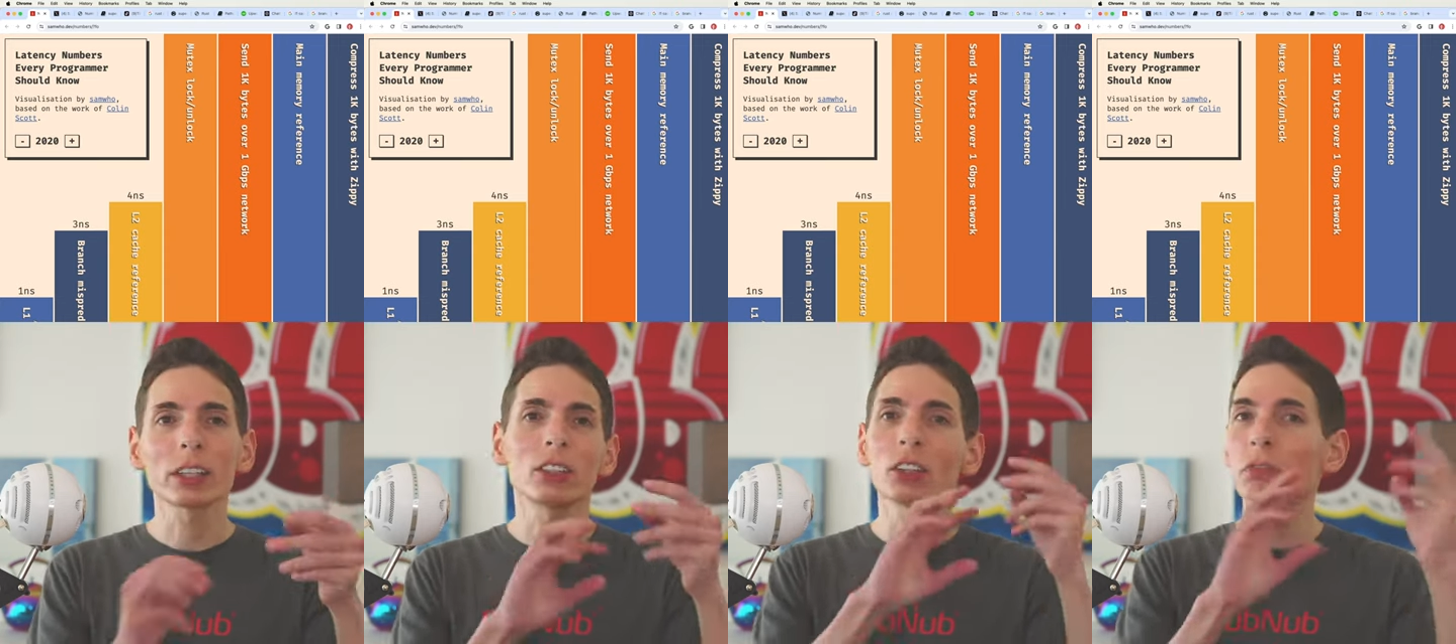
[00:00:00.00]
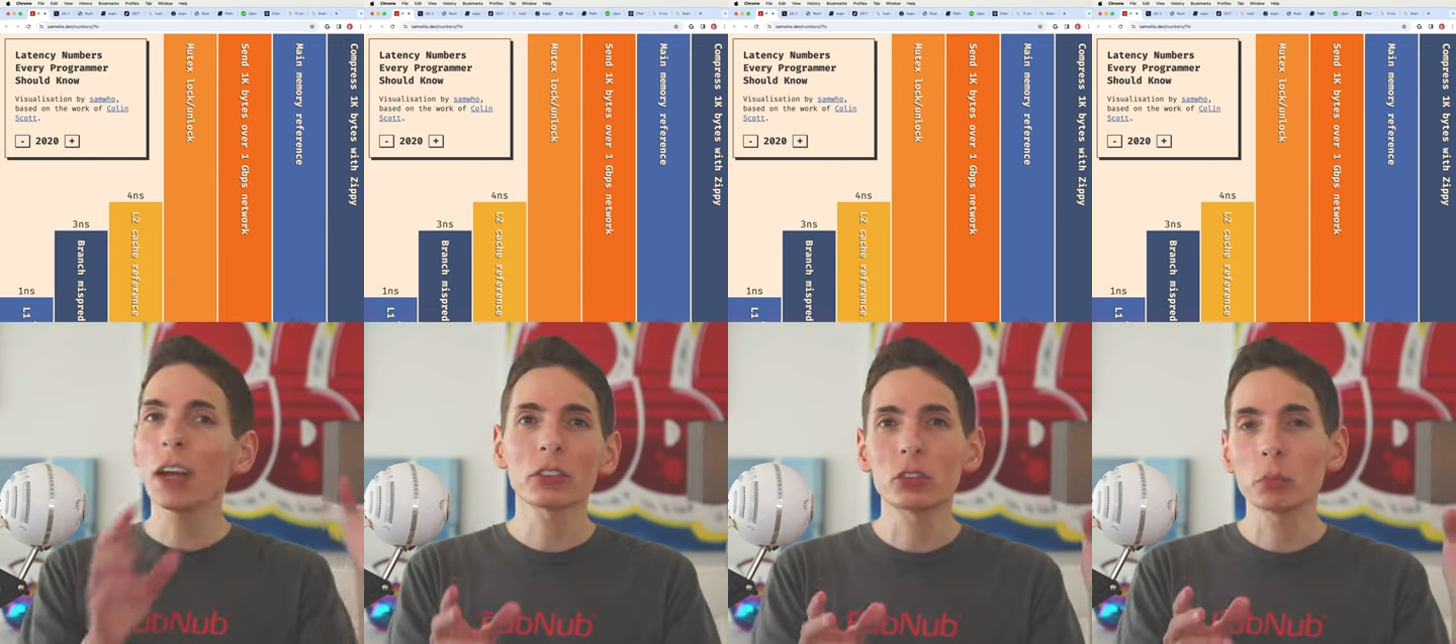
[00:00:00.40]
Like it's as
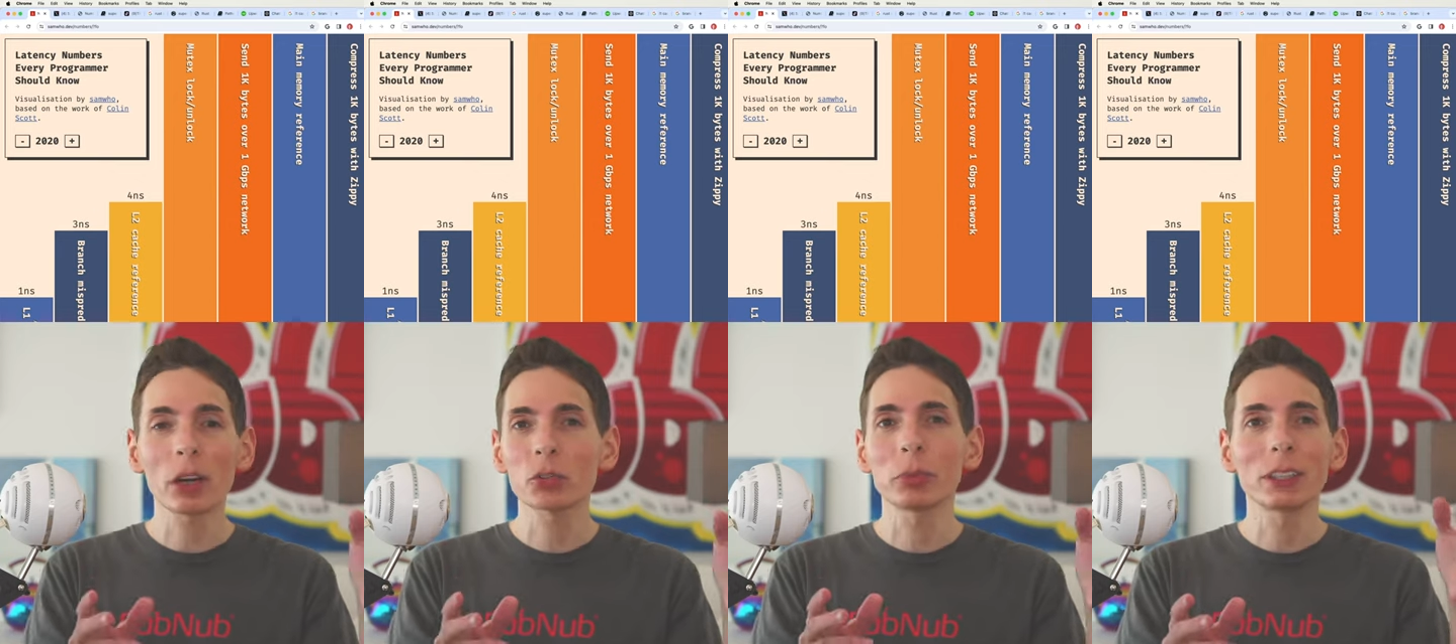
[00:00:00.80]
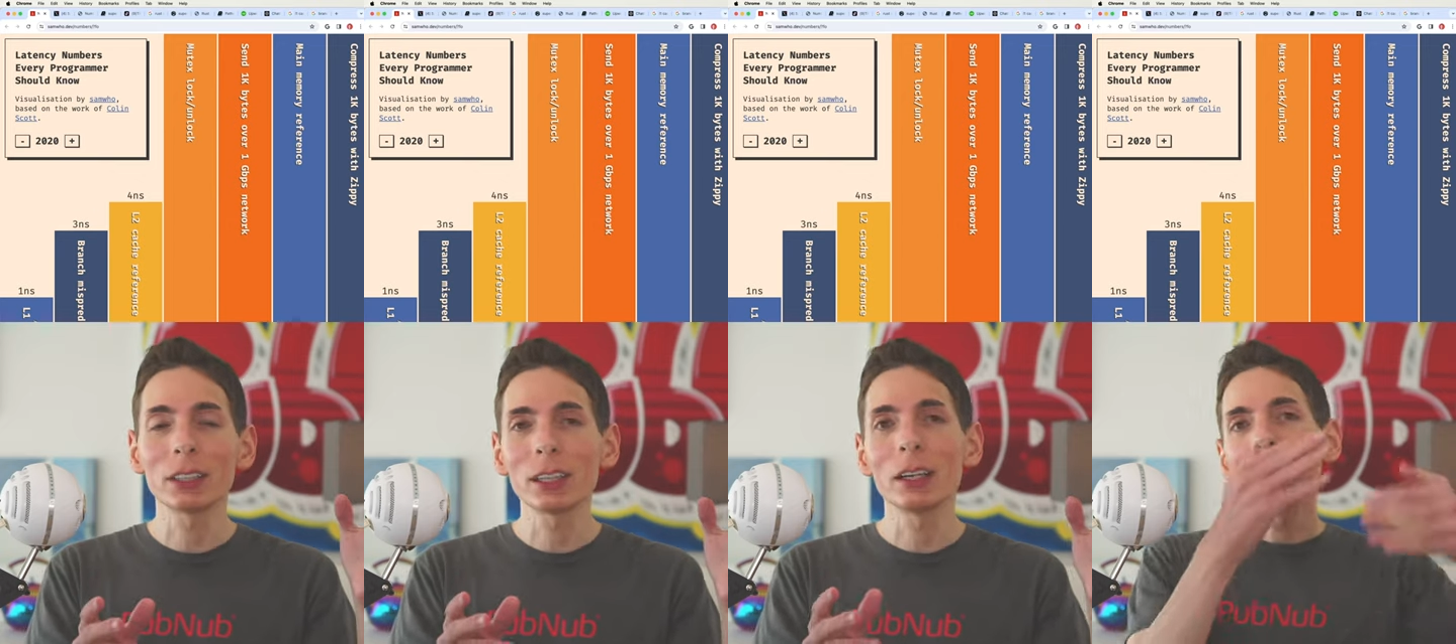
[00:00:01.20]
fast as you possibly
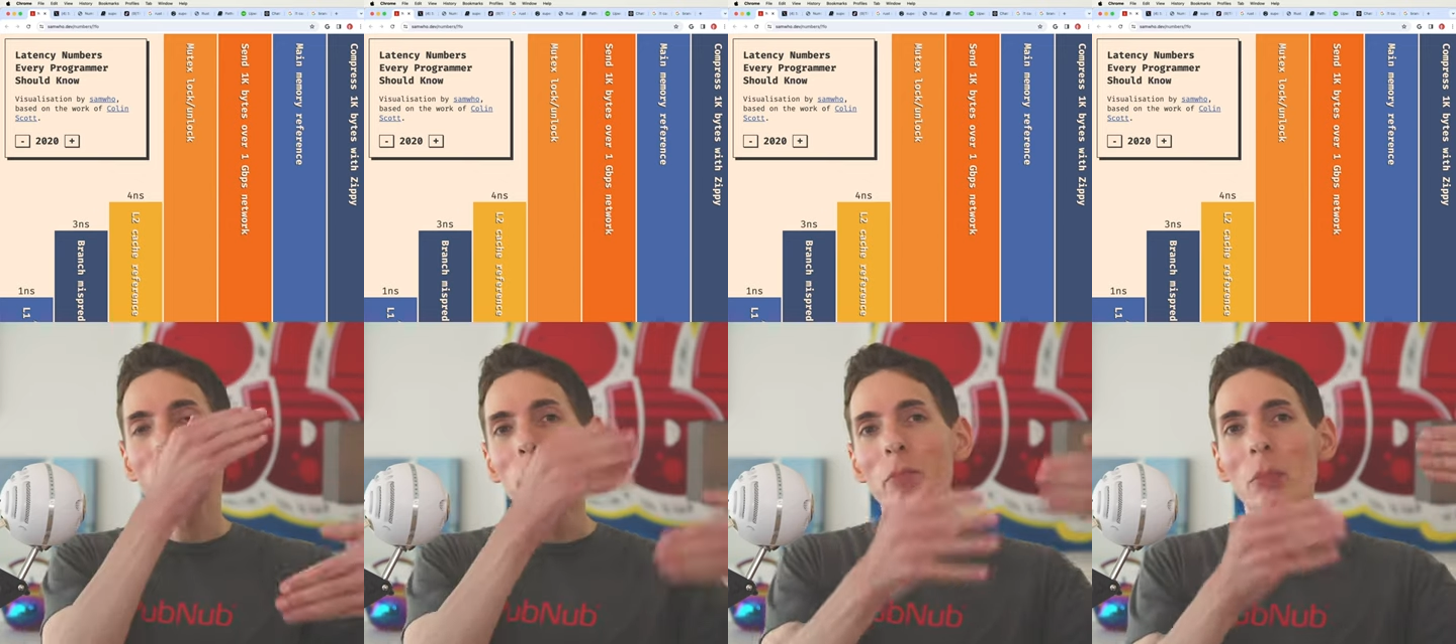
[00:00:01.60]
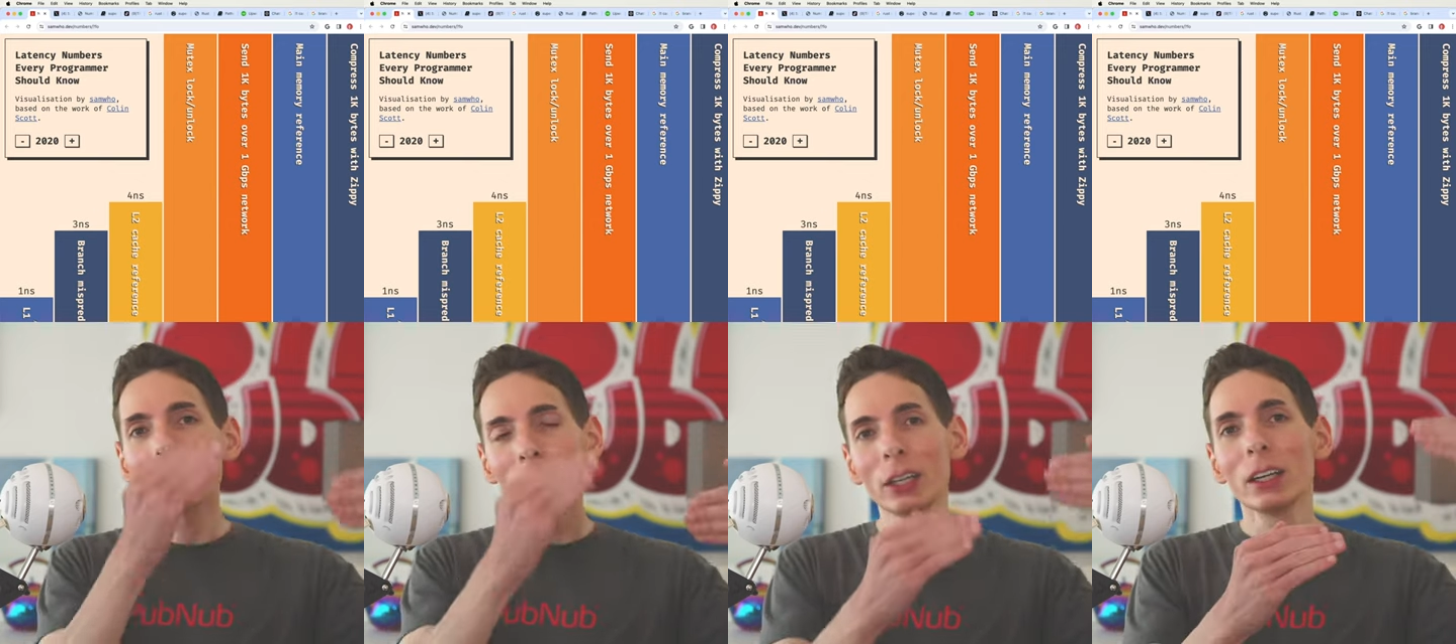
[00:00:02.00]
can get because the
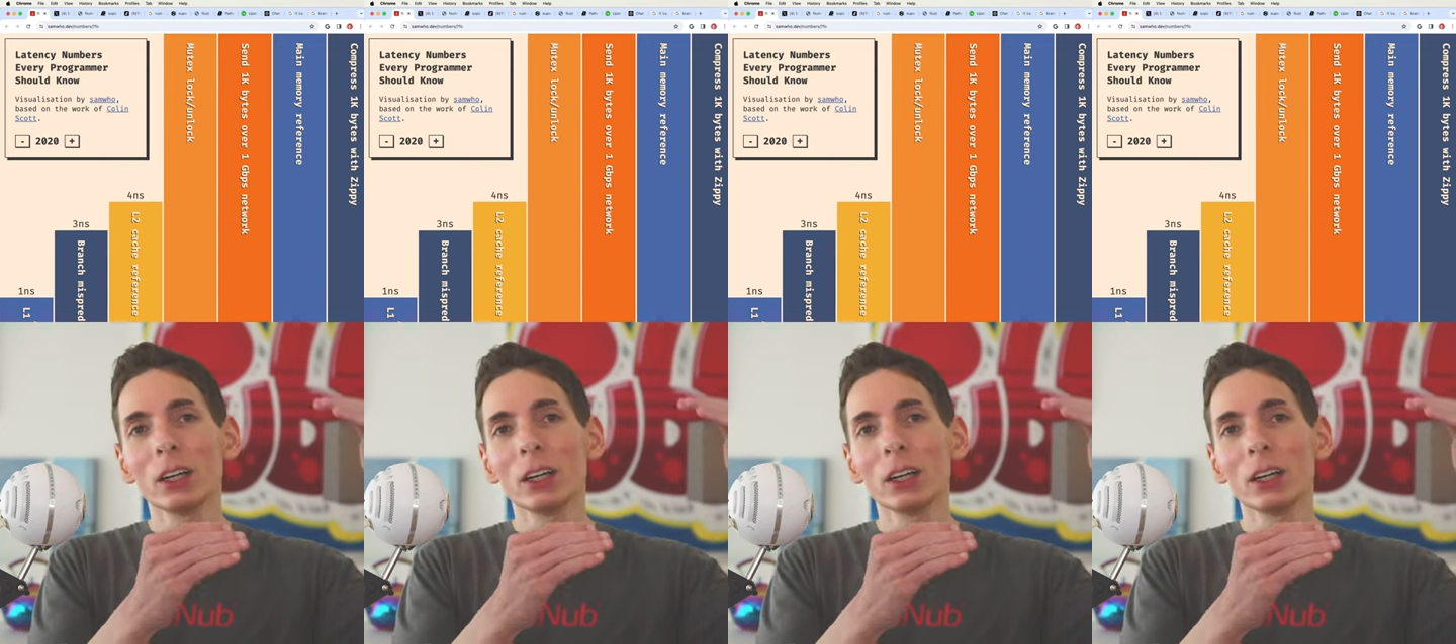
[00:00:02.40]
memory